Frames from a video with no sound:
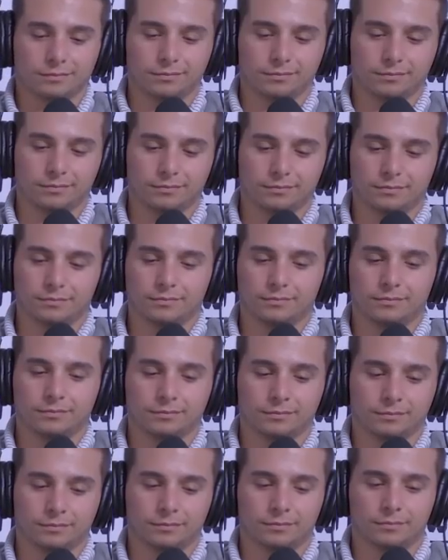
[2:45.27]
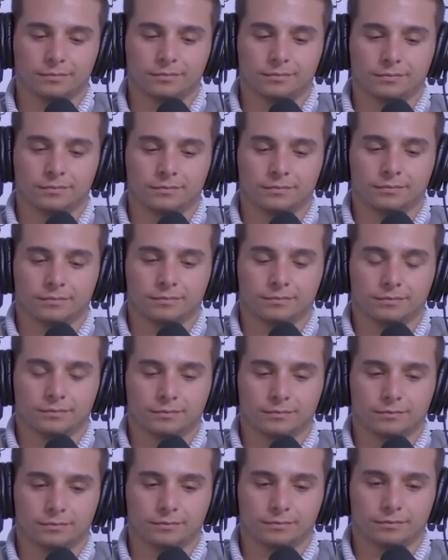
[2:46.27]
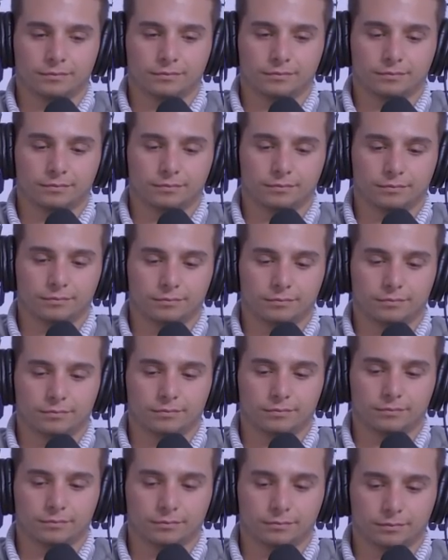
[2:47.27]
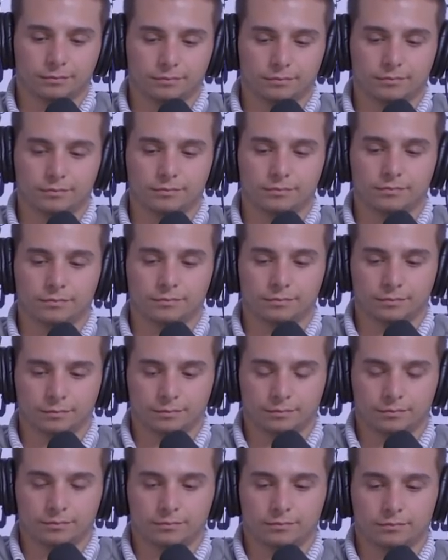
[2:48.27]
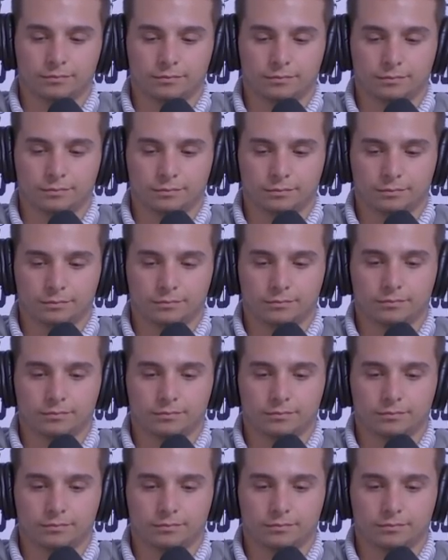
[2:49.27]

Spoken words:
The person shown says nothing.